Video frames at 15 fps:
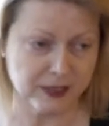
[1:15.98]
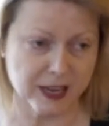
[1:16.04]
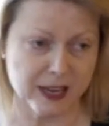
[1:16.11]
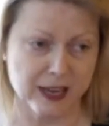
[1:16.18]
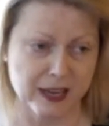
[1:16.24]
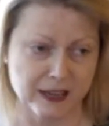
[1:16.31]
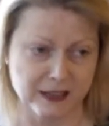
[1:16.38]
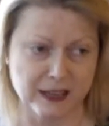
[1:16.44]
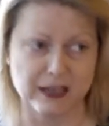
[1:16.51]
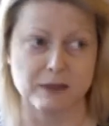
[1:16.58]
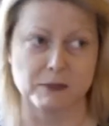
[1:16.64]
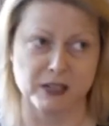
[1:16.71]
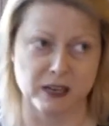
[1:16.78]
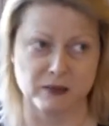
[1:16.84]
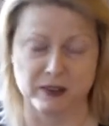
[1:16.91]
And then
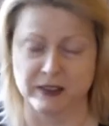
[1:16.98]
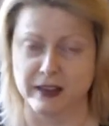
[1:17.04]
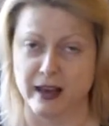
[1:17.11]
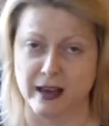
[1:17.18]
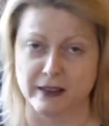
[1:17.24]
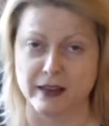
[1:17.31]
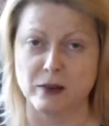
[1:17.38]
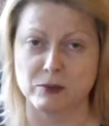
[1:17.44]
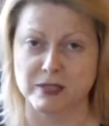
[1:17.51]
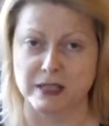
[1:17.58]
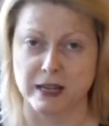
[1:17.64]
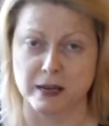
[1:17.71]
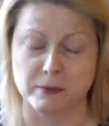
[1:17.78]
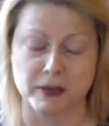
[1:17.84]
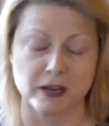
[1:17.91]
I'm done with that. That was a
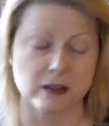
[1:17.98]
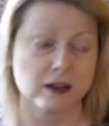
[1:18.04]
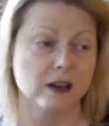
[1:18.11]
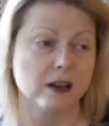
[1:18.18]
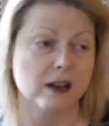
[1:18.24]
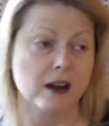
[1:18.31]
nightmare.